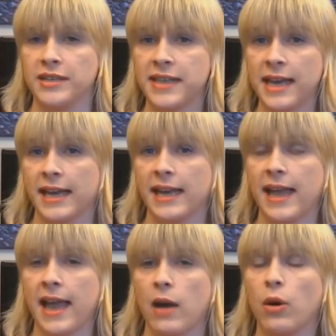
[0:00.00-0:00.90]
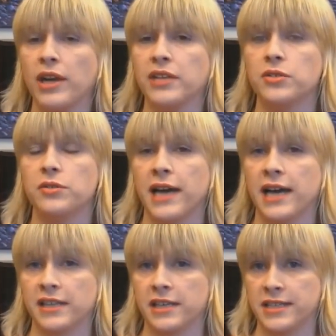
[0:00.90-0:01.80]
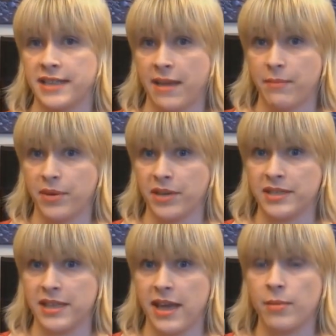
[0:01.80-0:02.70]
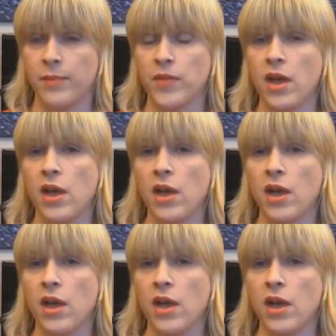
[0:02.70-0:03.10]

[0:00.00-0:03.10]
exactly how I do that step by step.